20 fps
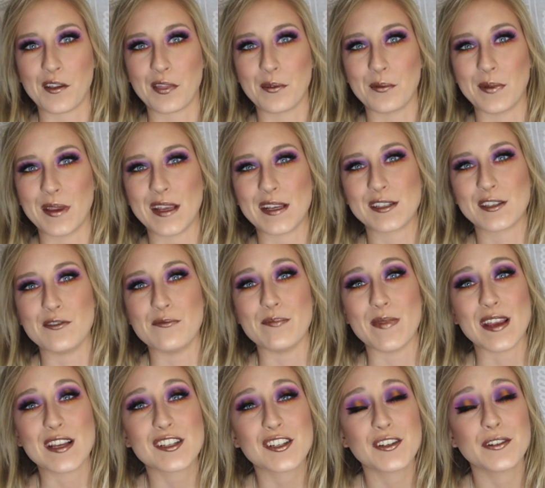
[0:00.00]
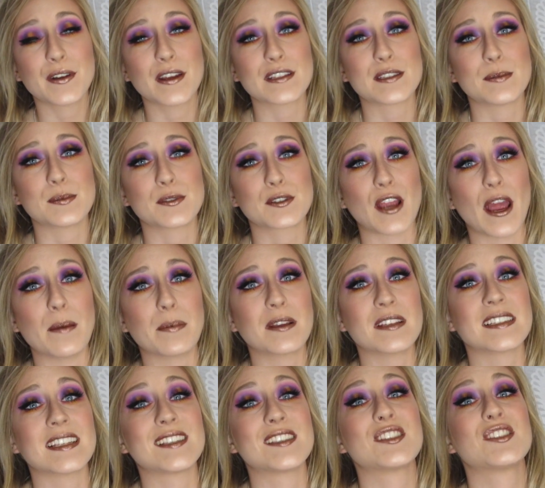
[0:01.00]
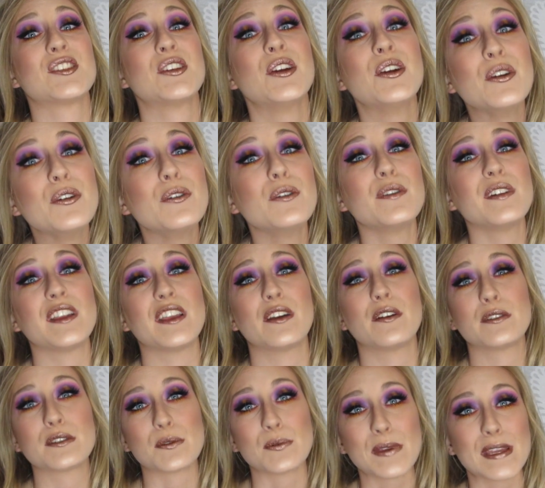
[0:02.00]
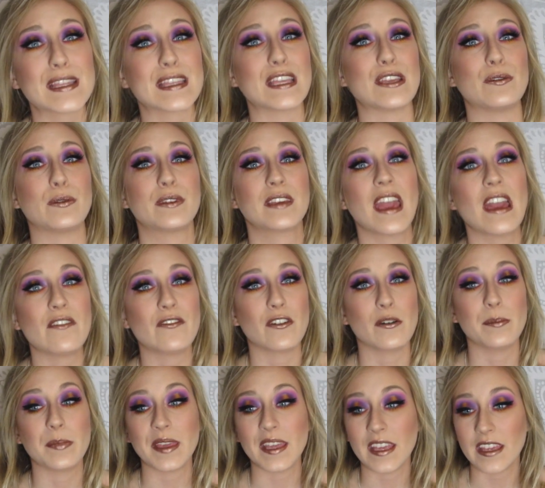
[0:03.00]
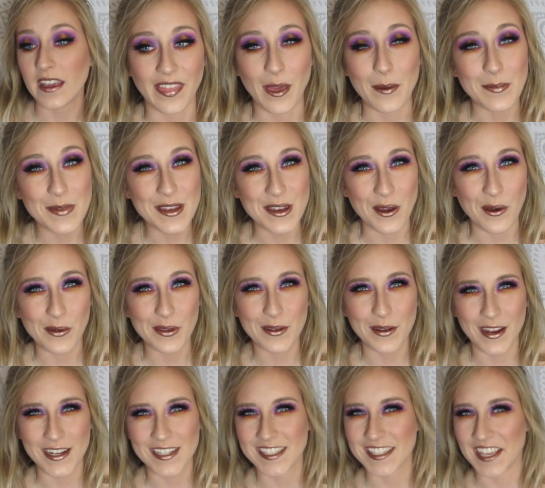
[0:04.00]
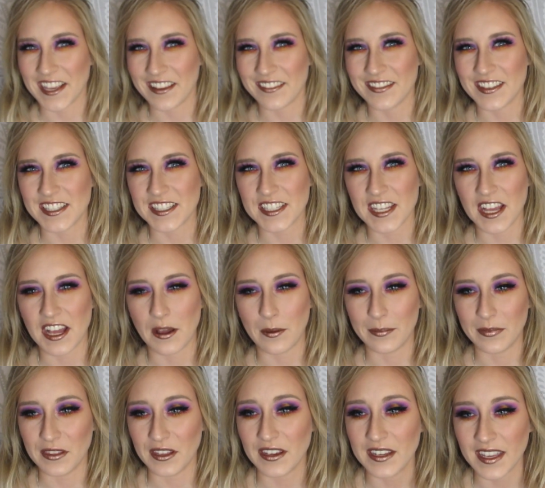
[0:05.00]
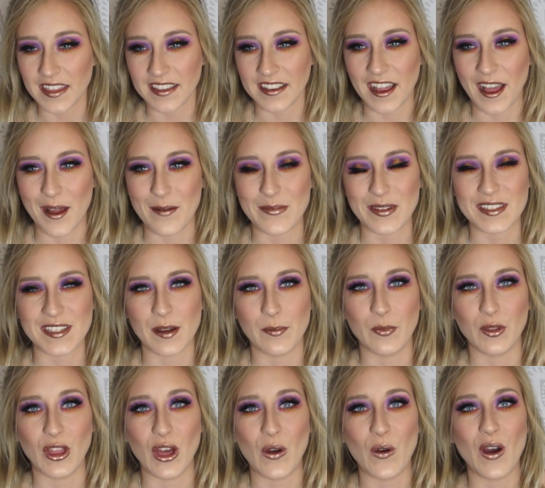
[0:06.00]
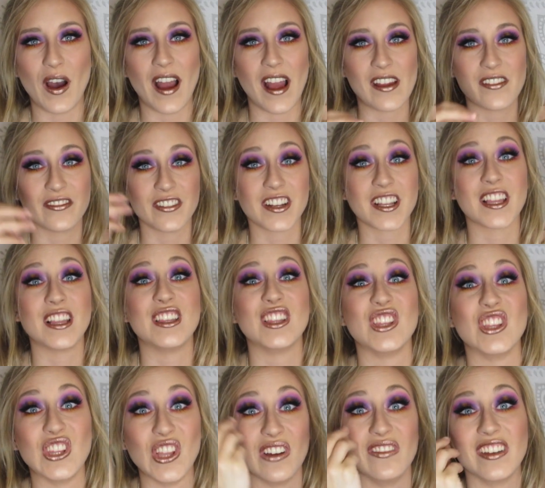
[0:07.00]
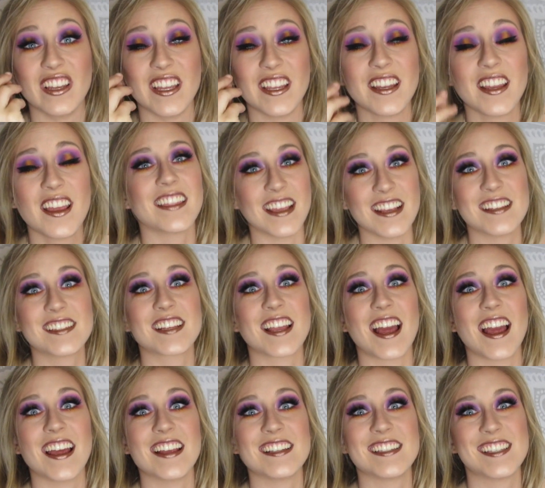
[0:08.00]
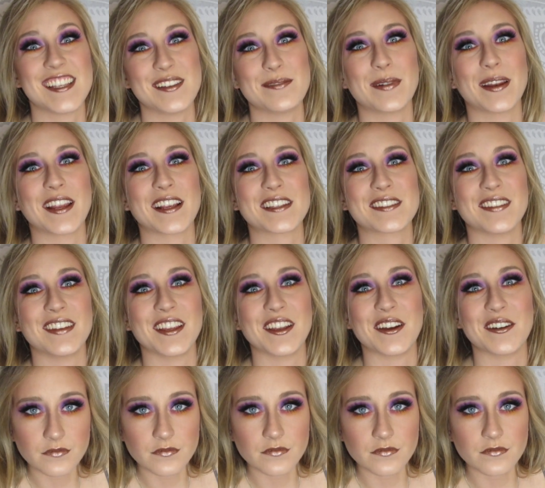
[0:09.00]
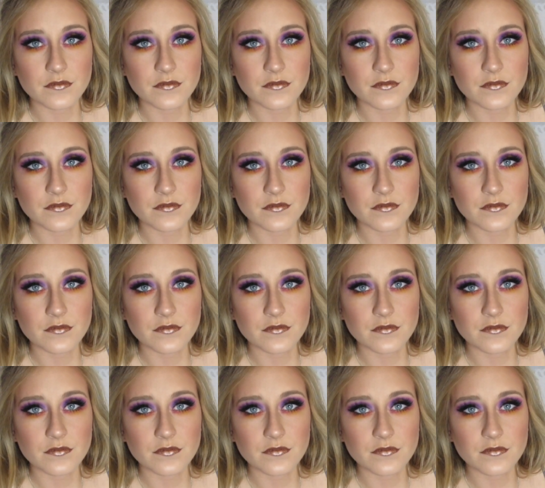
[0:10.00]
the week, so make sure you guys subscribe because it's 2 videos a week that you get from me. Let me know what you guys think of this look in the comments down below. I freaking love it. Thanks guys, see you in my next video.